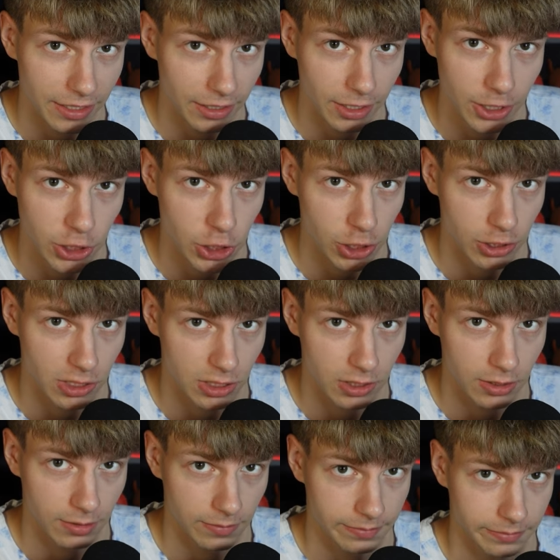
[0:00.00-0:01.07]

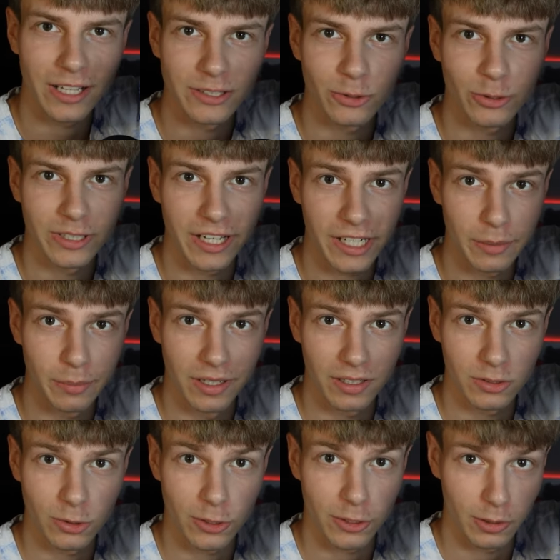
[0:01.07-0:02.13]
Delicious. Tohato
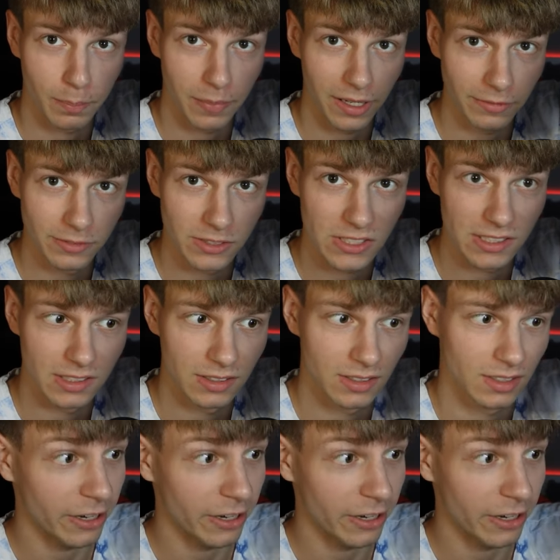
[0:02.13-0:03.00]
Caramel Corn Puffs.